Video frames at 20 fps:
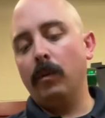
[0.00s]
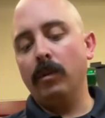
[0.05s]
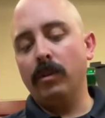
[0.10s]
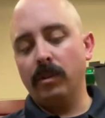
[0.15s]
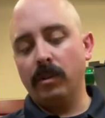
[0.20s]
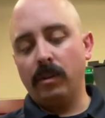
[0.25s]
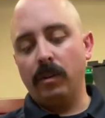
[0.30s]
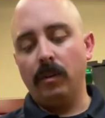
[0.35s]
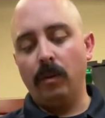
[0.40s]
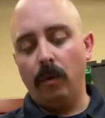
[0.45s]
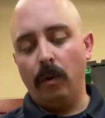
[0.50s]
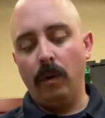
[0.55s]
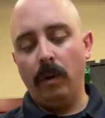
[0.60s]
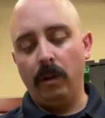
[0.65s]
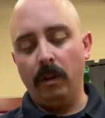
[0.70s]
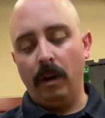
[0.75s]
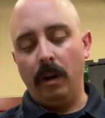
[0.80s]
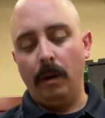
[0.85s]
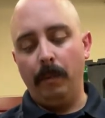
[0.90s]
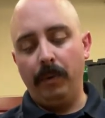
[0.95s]
we're just going to
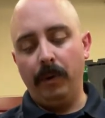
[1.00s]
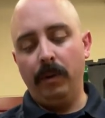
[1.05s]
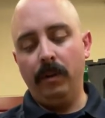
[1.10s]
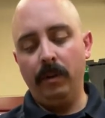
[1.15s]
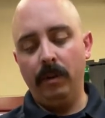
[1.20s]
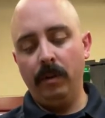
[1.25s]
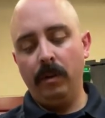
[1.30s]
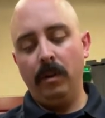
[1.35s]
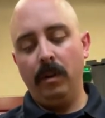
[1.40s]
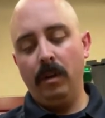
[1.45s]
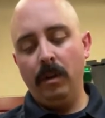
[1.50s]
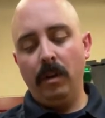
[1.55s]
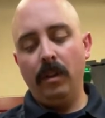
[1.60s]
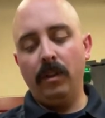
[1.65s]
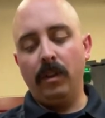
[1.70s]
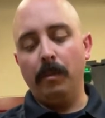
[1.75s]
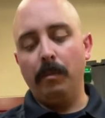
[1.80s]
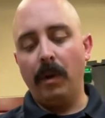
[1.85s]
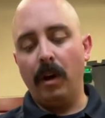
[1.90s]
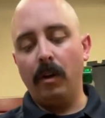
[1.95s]
oil up
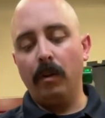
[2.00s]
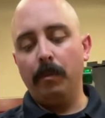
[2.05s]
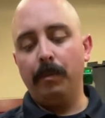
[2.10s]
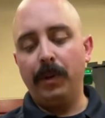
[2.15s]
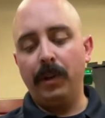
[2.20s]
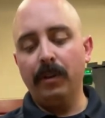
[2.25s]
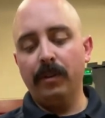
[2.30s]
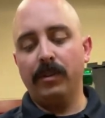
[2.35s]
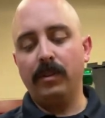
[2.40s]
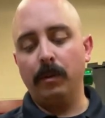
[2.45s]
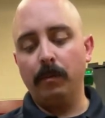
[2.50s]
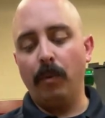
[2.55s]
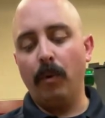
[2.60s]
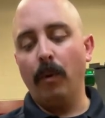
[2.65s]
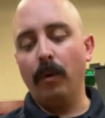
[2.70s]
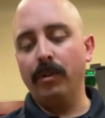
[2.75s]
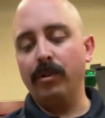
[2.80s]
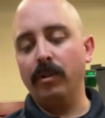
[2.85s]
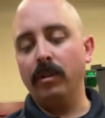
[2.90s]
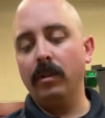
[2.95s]
the metal piercing
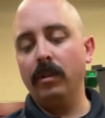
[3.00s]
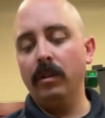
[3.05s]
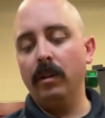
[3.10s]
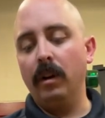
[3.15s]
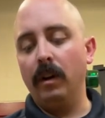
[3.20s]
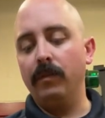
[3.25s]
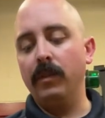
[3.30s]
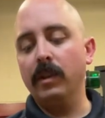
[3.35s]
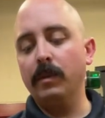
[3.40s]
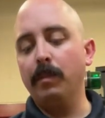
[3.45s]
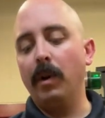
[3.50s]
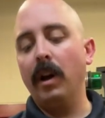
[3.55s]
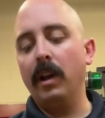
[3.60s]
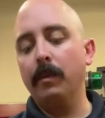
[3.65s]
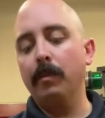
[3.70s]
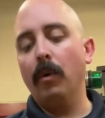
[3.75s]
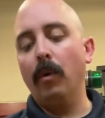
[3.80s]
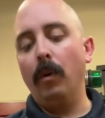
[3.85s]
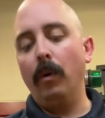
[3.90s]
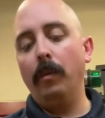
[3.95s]
portion of this pike
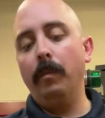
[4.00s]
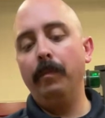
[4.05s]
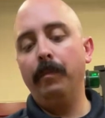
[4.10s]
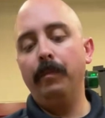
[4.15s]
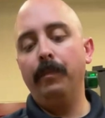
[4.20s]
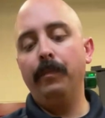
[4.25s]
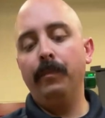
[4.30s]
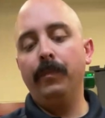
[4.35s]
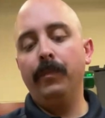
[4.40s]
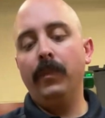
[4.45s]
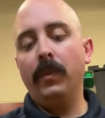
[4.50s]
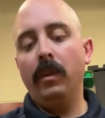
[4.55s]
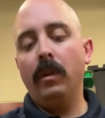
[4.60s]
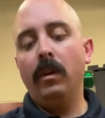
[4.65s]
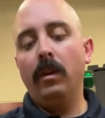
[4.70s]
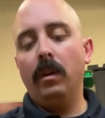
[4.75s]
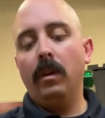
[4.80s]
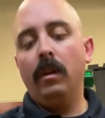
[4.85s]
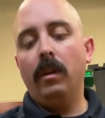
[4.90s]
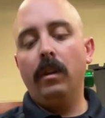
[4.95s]

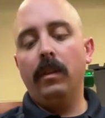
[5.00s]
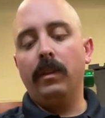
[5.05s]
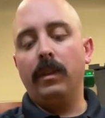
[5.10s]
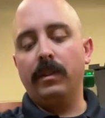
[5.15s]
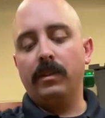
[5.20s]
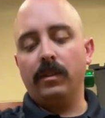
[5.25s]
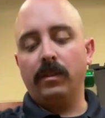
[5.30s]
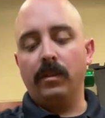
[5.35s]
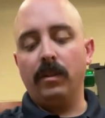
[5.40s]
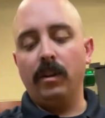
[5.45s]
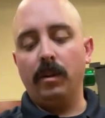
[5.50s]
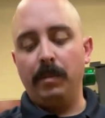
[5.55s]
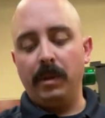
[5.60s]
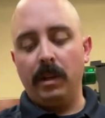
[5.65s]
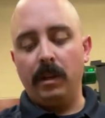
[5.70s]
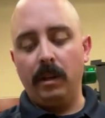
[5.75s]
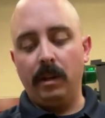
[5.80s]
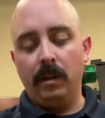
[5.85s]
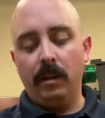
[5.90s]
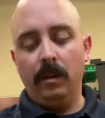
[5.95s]
pole. This is going to
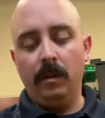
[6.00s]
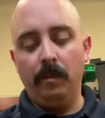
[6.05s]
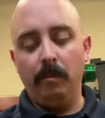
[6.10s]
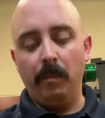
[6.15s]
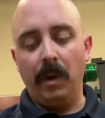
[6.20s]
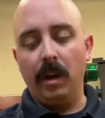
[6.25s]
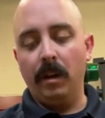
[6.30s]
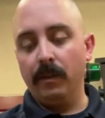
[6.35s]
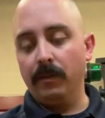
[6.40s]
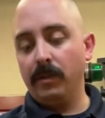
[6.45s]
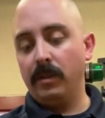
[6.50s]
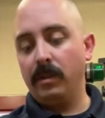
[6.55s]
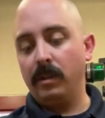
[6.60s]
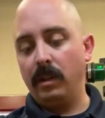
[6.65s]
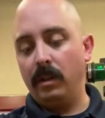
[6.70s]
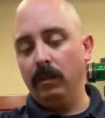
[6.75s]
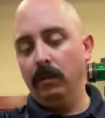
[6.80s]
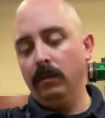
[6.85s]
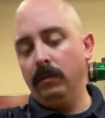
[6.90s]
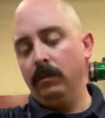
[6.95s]
be made of
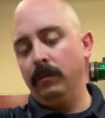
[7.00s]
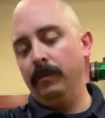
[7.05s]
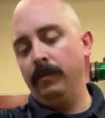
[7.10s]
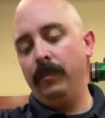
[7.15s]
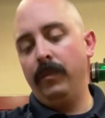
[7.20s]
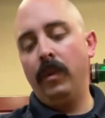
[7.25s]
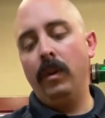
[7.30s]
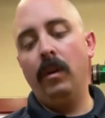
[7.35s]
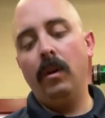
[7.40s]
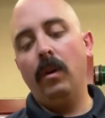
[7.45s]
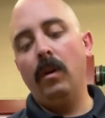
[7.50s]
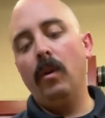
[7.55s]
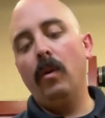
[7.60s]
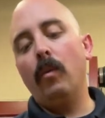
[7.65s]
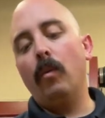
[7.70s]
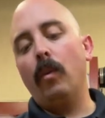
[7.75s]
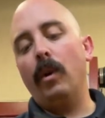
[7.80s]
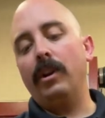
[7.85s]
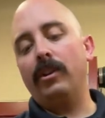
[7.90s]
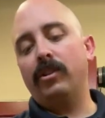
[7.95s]
steel,
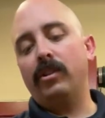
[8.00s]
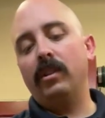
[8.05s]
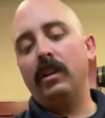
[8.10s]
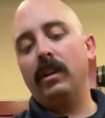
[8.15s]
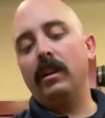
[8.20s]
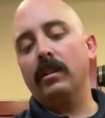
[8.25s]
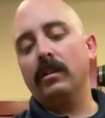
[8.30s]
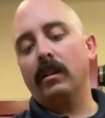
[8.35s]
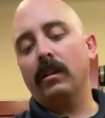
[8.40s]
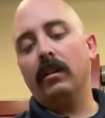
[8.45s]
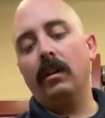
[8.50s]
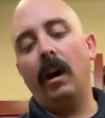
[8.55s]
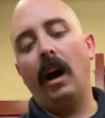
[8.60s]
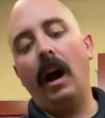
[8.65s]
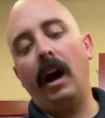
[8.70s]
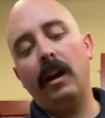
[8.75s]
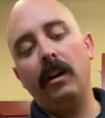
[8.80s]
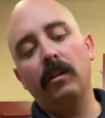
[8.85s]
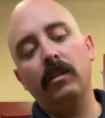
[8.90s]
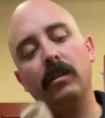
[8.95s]
which is a
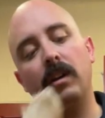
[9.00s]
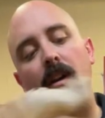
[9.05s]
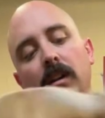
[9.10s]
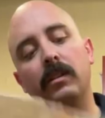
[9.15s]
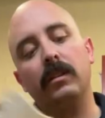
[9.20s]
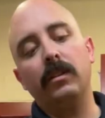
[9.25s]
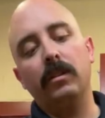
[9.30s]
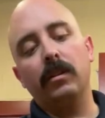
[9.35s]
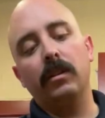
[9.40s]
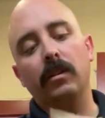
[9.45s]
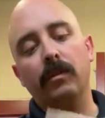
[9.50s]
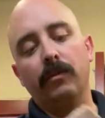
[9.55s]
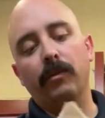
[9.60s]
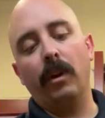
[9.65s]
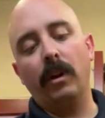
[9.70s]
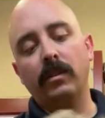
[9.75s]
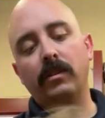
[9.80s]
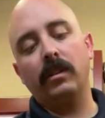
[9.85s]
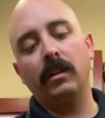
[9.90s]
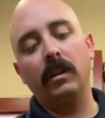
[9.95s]
higher likelihood of
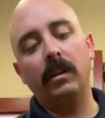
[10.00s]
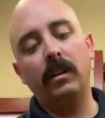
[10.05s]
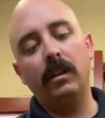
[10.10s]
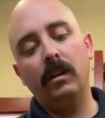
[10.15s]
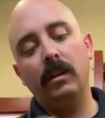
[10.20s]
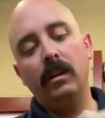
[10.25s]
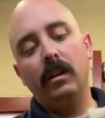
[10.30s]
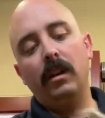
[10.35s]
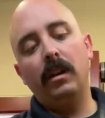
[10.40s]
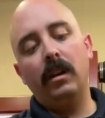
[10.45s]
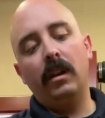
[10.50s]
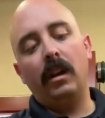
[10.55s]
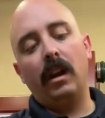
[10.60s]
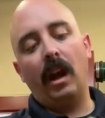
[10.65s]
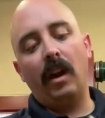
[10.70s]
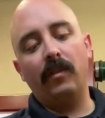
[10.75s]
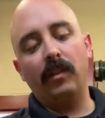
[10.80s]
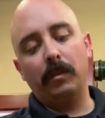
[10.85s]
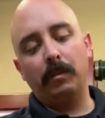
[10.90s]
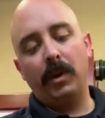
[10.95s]
rusting,
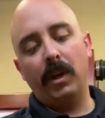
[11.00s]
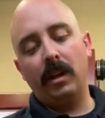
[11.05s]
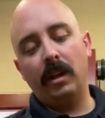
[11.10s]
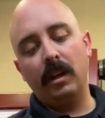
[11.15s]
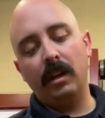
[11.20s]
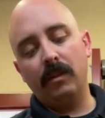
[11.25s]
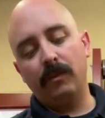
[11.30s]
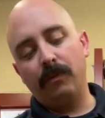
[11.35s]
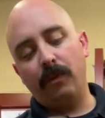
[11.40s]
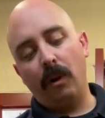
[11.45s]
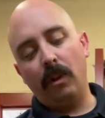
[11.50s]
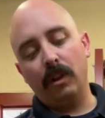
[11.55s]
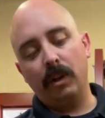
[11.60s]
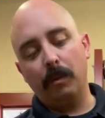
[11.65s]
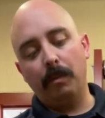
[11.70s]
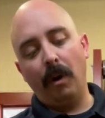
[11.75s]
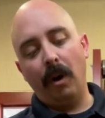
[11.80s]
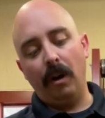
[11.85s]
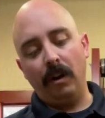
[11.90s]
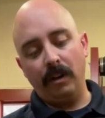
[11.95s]
having pitting and falling
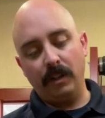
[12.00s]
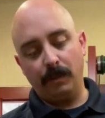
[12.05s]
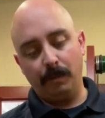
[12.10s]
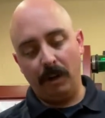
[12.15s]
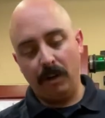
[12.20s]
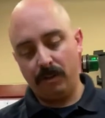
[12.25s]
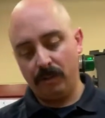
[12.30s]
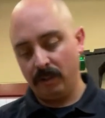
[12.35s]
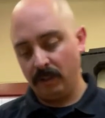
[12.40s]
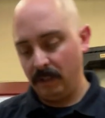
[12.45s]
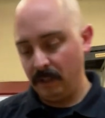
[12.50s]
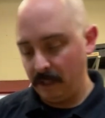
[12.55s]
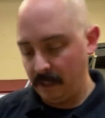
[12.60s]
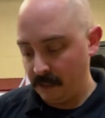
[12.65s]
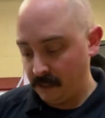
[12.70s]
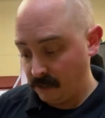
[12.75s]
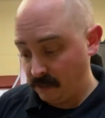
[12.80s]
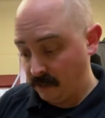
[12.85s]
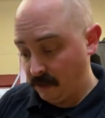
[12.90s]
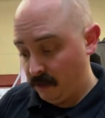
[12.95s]
apart, especially
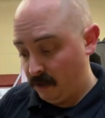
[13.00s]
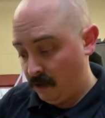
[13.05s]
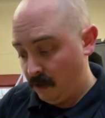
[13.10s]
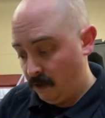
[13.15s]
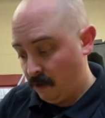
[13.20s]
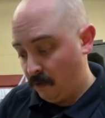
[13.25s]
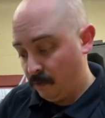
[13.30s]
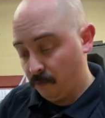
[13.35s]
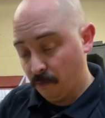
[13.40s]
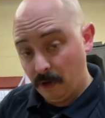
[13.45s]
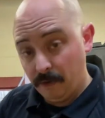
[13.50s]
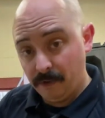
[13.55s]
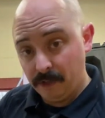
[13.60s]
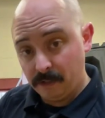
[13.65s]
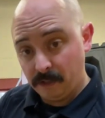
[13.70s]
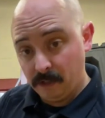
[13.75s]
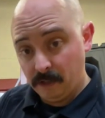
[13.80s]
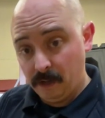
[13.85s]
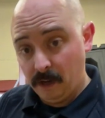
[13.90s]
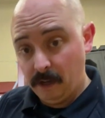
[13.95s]
these
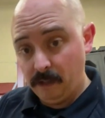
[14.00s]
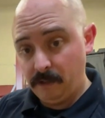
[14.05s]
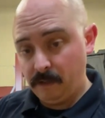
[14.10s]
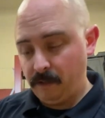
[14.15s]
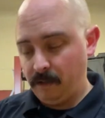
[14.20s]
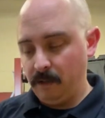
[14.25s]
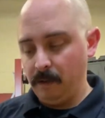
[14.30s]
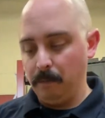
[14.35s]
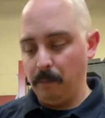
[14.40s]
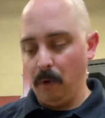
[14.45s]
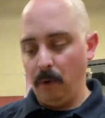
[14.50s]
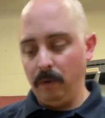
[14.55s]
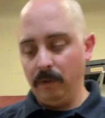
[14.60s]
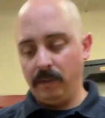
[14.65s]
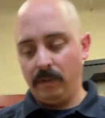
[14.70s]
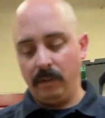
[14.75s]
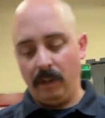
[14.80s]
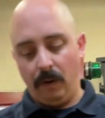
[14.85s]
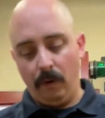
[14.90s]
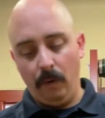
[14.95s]
rivets, nuts, and
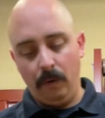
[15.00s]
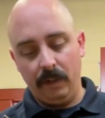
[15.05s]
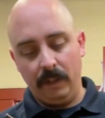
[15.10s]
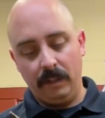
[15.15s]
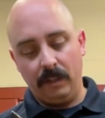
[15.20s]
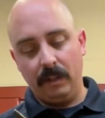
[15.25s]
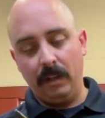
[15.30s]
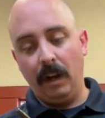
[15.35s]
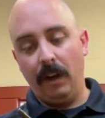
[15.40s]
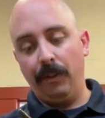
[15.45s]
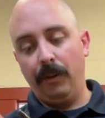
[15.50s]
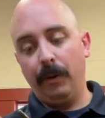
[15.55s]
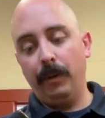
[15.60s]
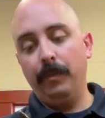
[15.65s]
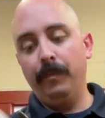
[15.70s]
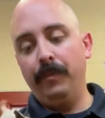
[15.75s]
bolts that hold it together.